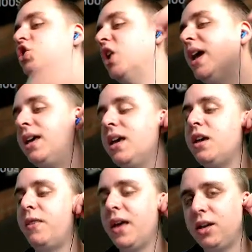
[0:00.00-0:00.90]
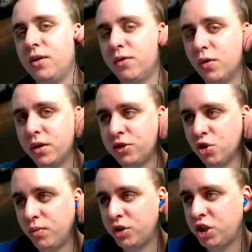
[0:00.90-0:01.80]
Jakey, thank you for the
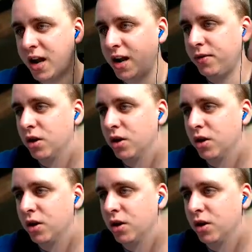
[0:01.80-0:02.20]
super chat.